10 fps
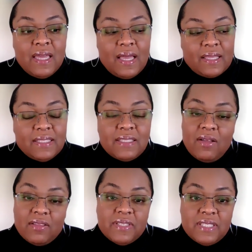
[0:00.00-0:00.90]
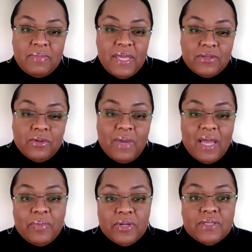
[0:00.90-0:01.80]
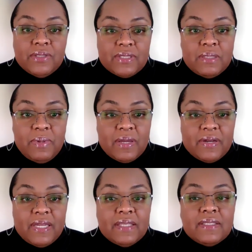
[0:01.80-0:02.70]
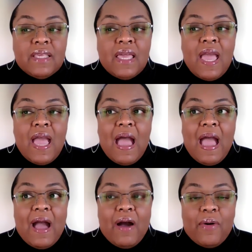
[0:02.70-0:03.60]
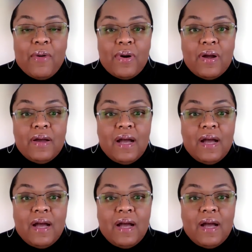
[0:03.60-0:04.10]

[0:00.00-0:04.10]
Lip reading: because all of this is based on my personal experience, how